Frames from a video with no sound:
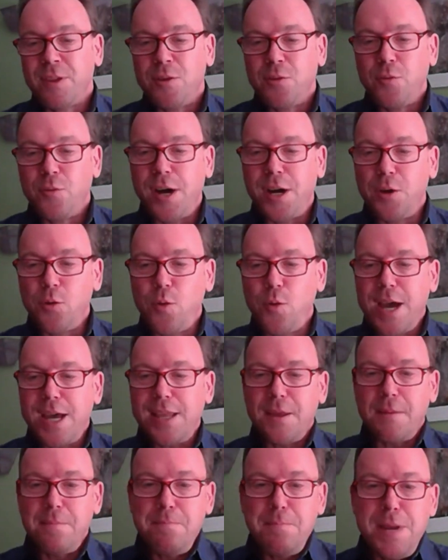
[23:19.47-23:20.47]
where in a way
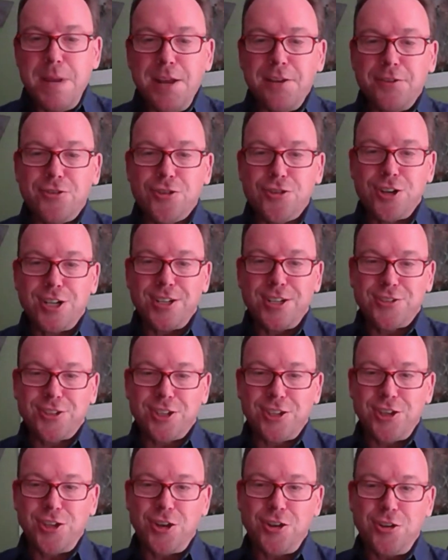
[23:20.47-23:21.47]
the military
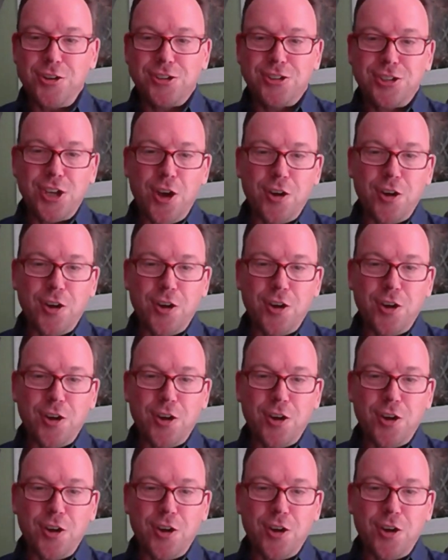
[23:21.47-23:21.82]
security